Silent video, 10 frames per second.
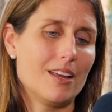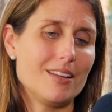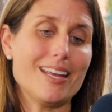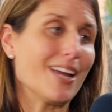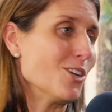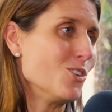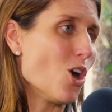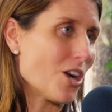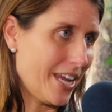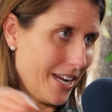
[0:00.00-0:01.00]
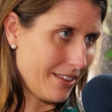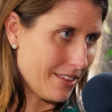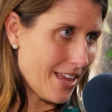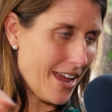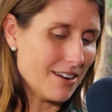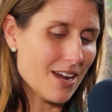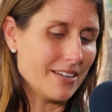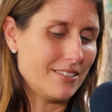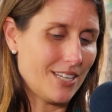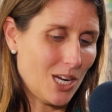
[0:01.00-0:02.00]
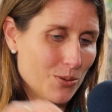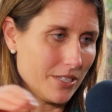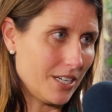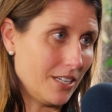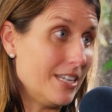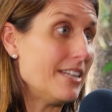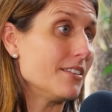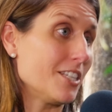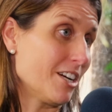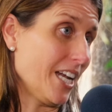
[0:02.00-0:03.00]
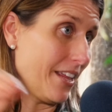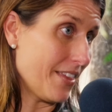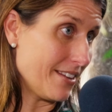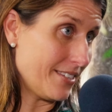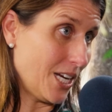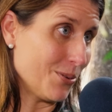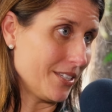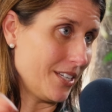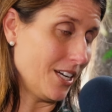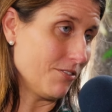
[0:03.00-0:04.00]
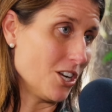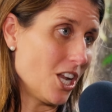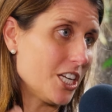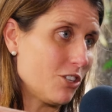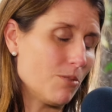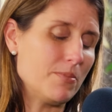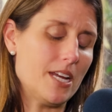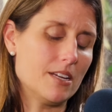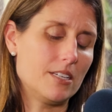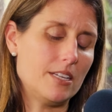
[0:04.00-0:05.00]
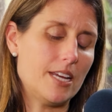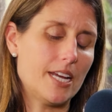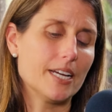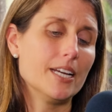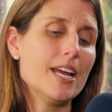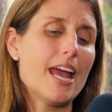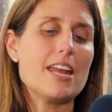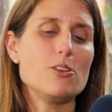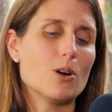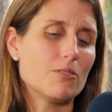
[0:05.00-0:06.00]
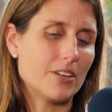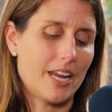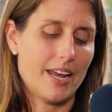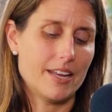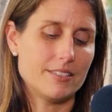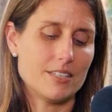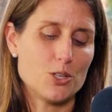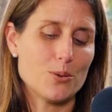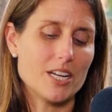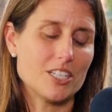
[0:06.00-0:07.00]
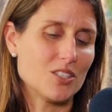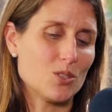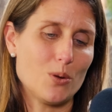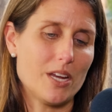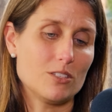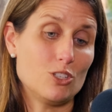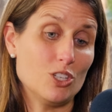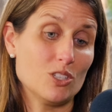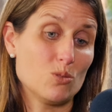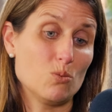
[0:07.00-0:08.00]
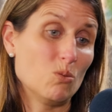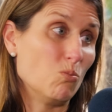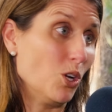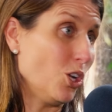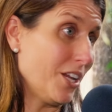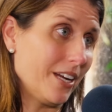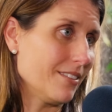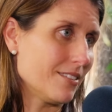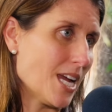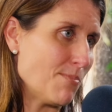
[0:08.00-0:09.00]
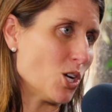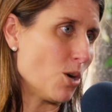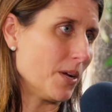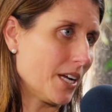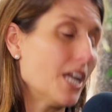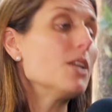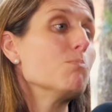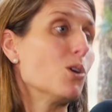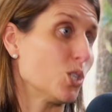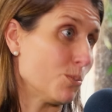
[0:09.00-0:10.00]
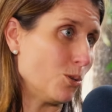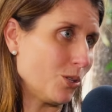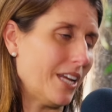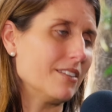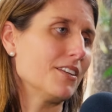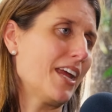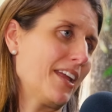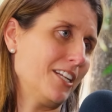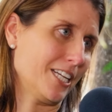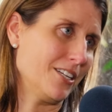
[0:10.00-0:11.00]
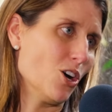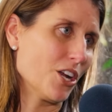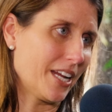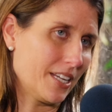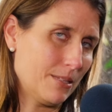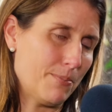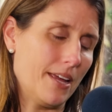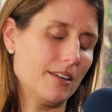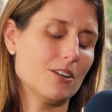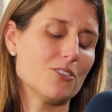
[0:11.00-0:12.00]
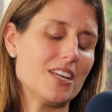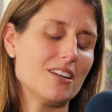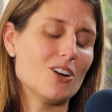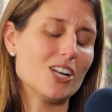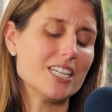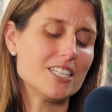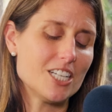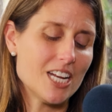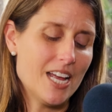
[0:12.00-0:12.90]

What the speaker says: yeah, you're not getting that nice sequencing, necessarily that sequencing of knowledge from year to year. And you often had situations where students were learning the same topic in multiple years and actually not expanding on their knowledge.